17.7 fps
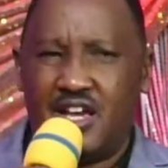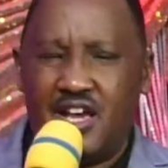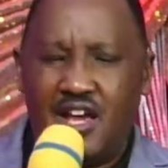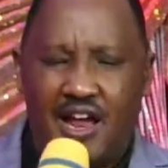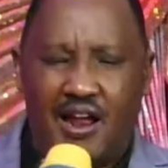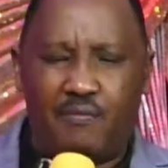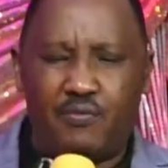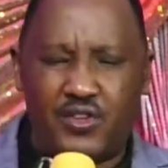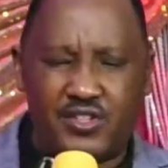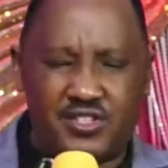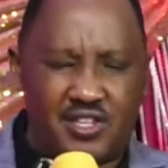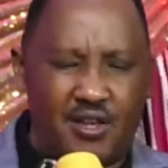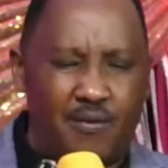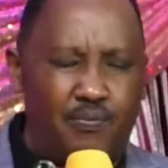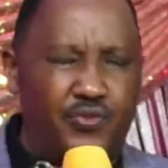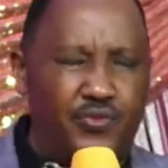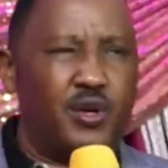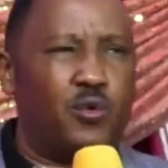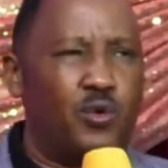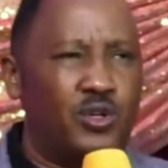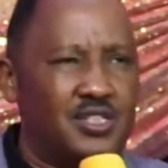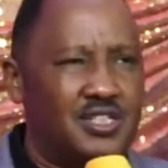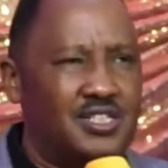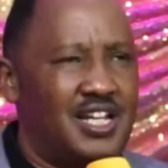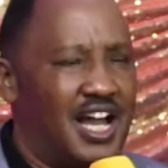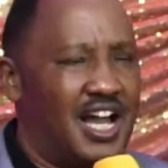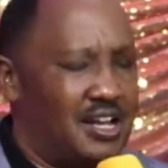and um, the same thing
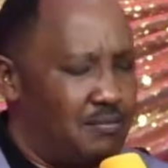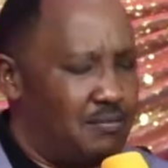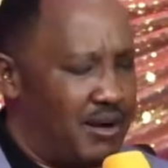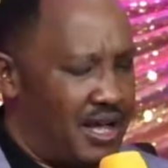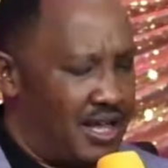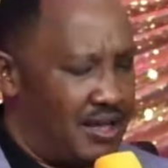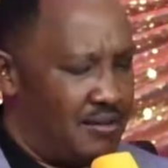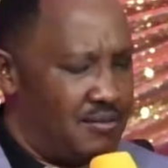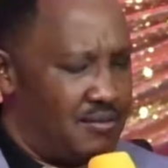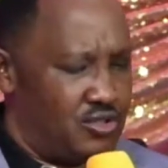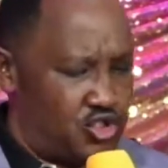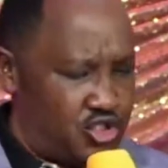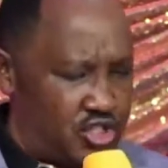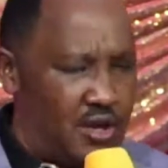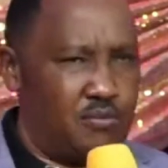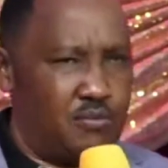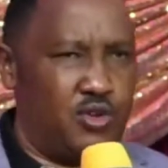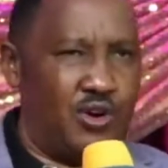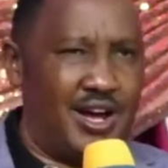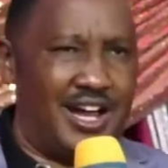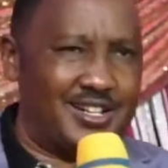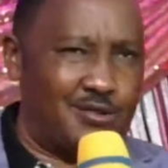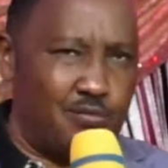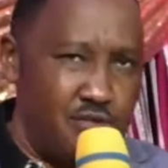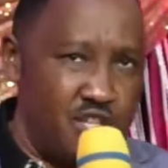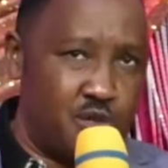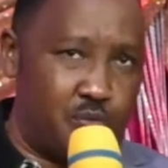was done by Samuel
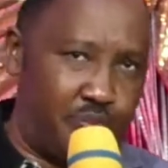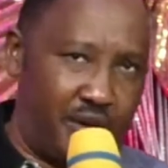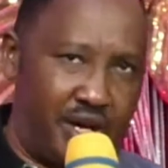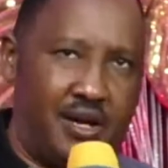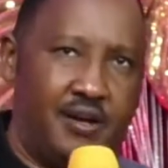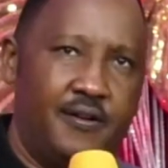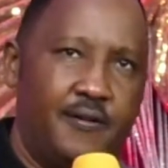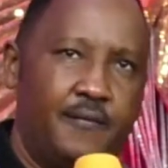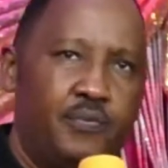at Mizpah